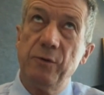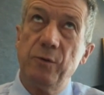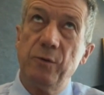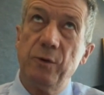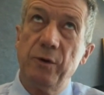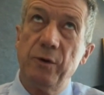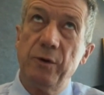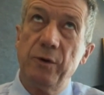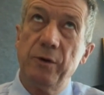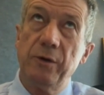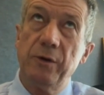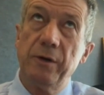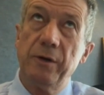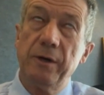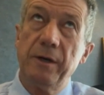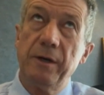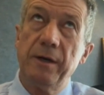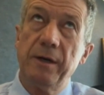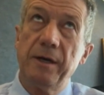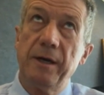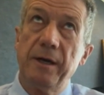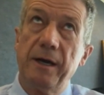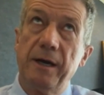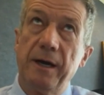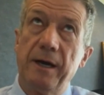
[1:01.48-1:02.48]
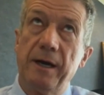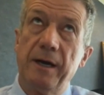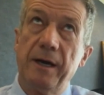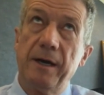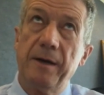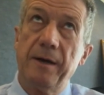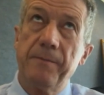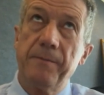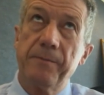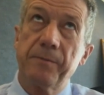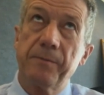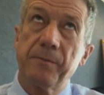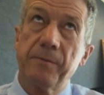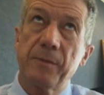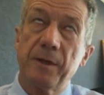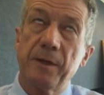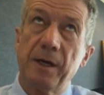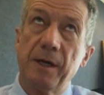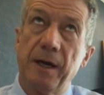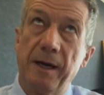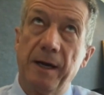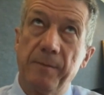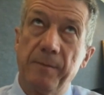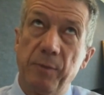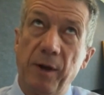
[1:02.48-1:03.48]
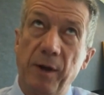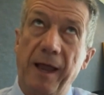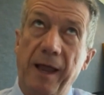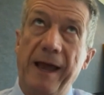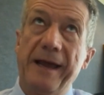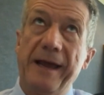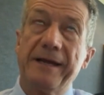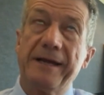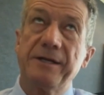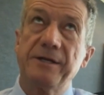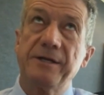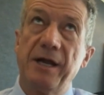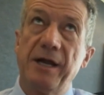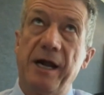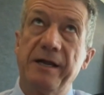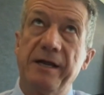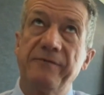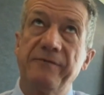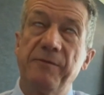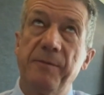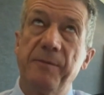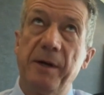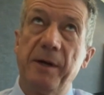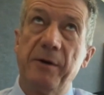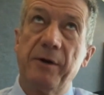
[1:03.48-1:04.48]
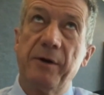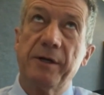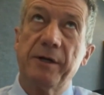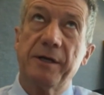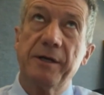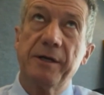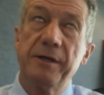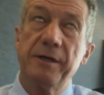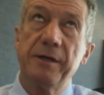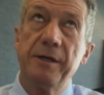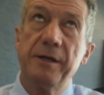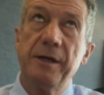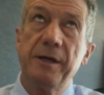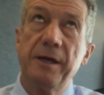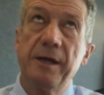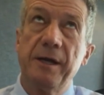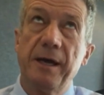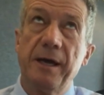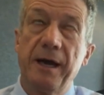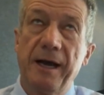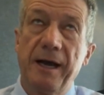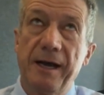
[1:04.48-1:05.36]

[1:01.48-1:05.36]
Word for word: you were um, a black, Native American,